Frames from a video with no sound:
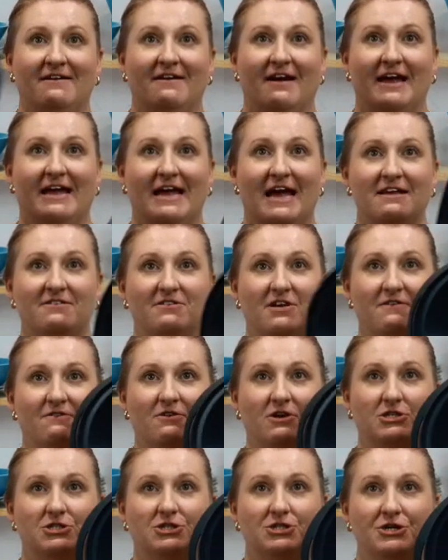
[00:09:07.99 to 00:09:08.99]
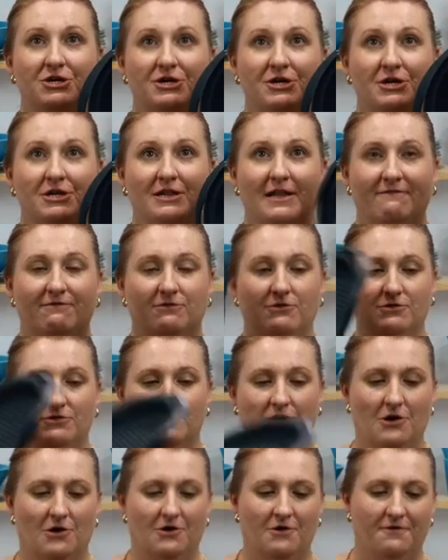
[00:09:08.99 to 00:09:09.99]
Okay, so you've got 2 levels
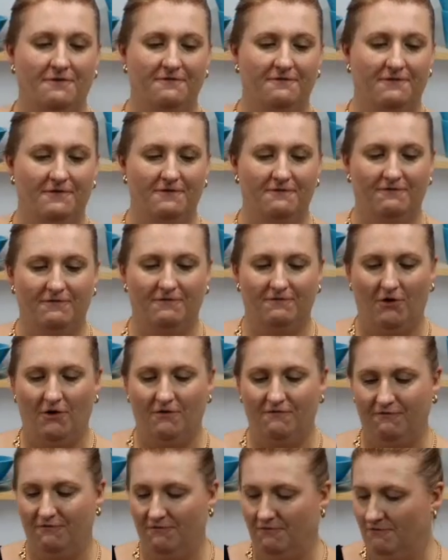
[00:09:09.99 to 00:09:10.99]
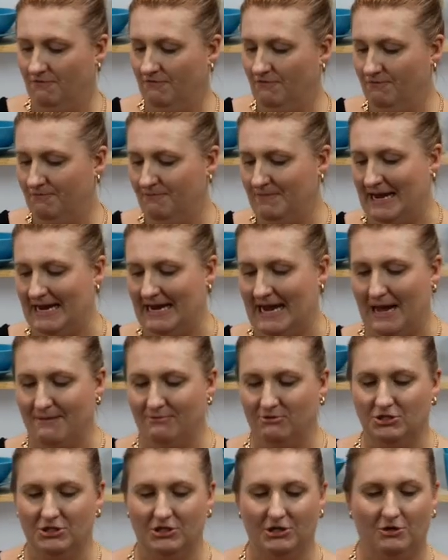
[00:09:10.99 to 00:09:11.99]
of being able
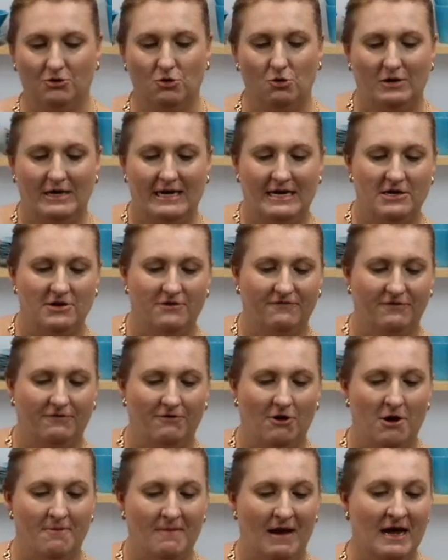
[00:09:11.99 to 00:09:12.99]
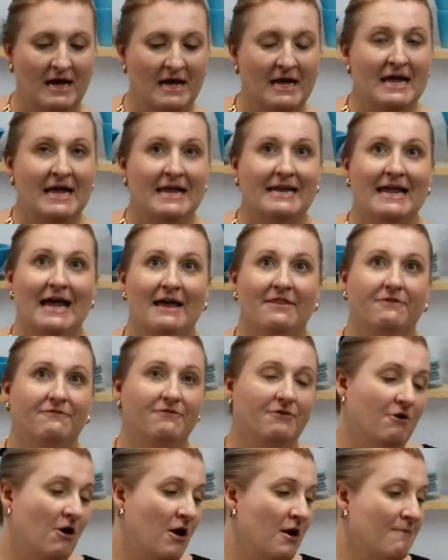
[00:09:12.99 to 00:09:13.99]
to cook in your Varoma. Now the
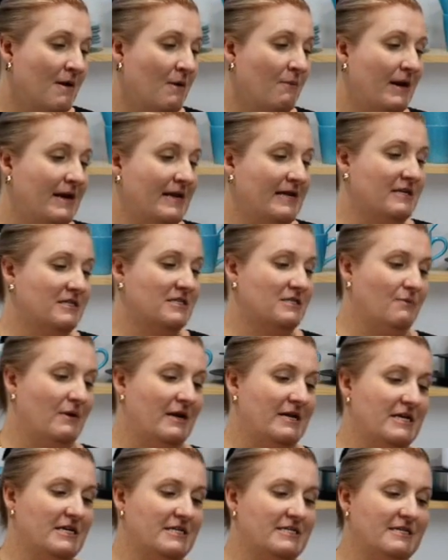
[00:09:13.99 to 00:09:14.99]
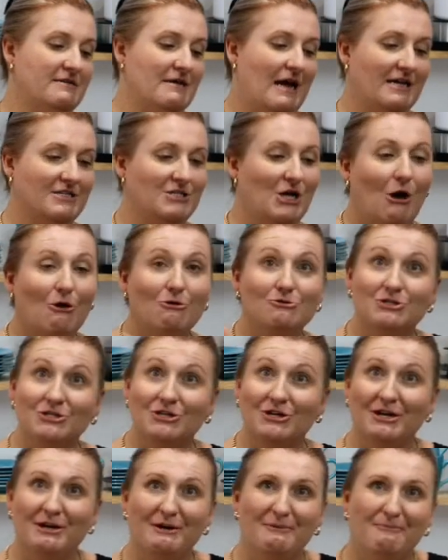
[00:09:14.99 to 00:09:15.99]
Varoma, when you are told to,
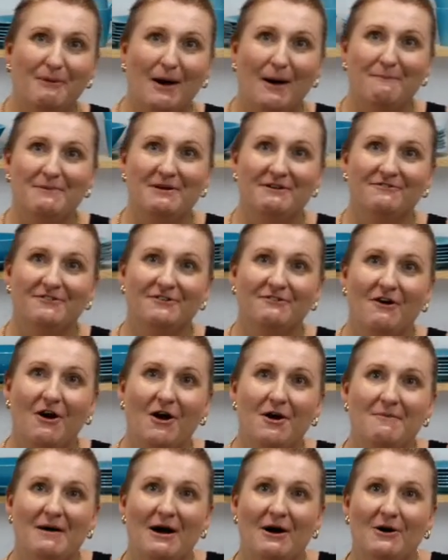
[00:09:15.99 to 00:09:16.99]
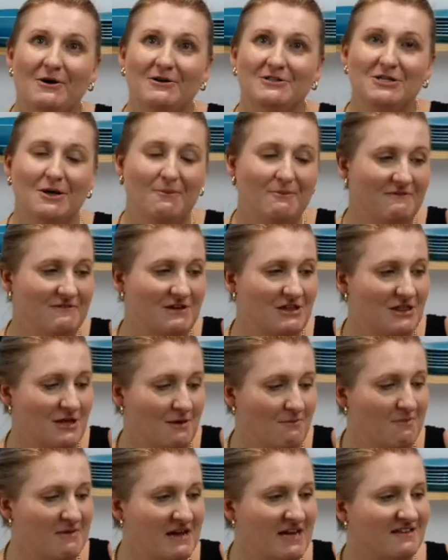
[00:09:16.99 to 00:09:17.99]
pop your Varoma on top of your
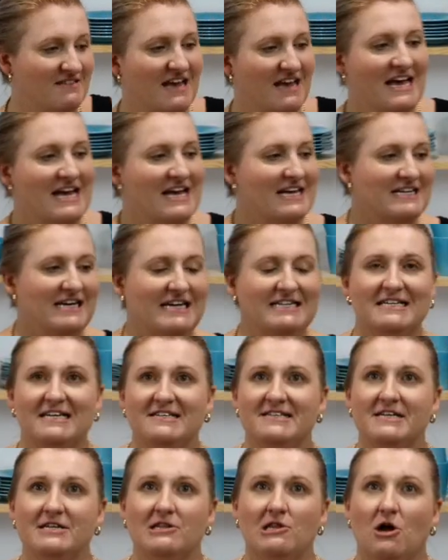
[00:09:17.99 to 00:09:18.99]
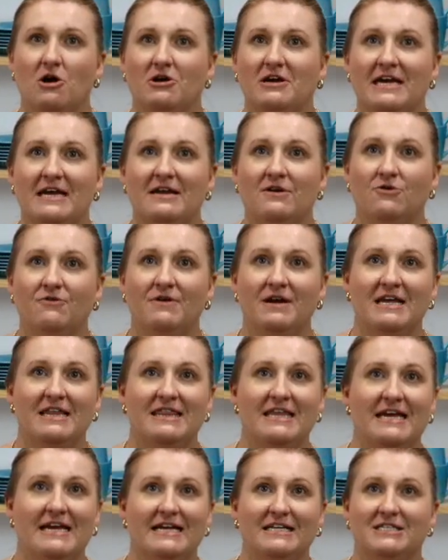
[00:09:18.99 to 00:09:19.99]
Thermomix. It doesn't lock in or
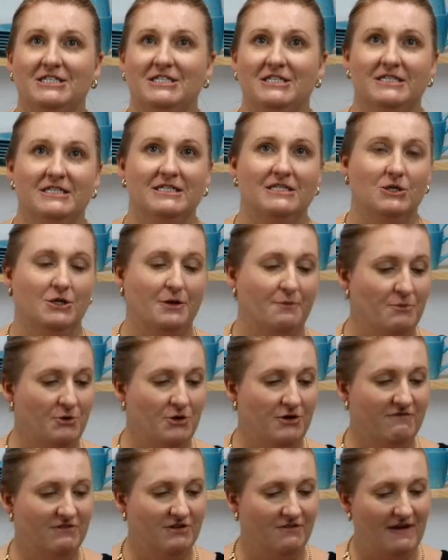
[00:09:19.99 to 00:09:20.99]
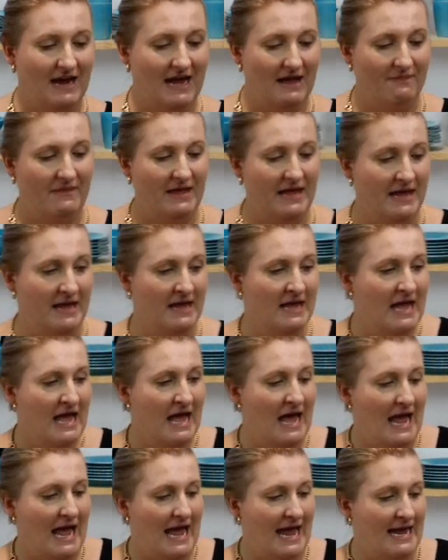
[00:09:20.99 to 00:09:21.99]
anything, it just sort of moves around there,
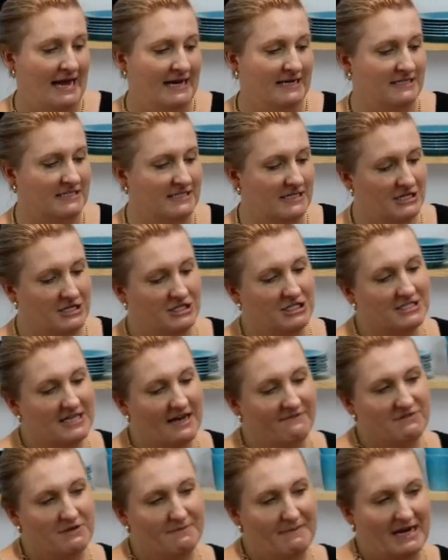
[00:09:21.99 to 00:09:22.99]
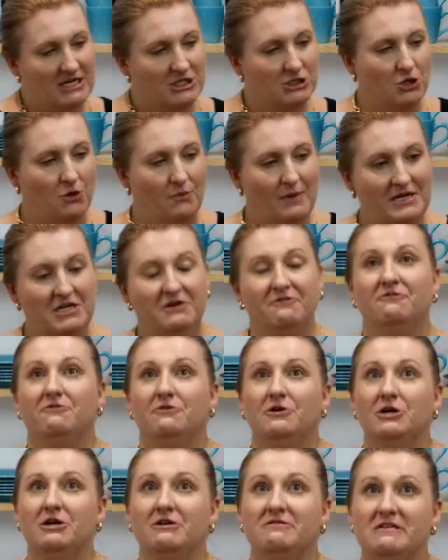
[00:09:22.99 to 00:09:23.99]
and you just have to make sure when you're
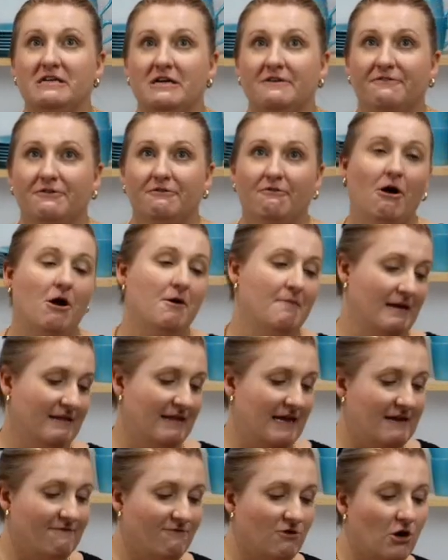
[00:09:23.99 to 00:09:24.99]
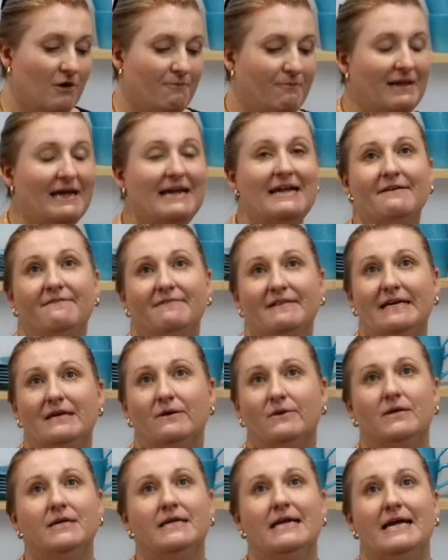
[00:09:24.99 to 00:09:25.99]
using your Varoma that you've got plenty of
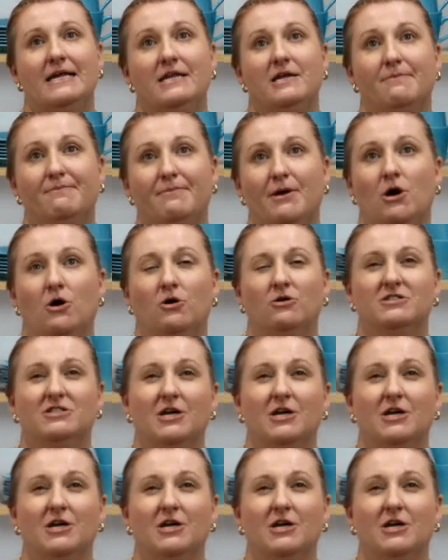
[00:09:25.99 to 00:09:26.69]
liquid in your bowl.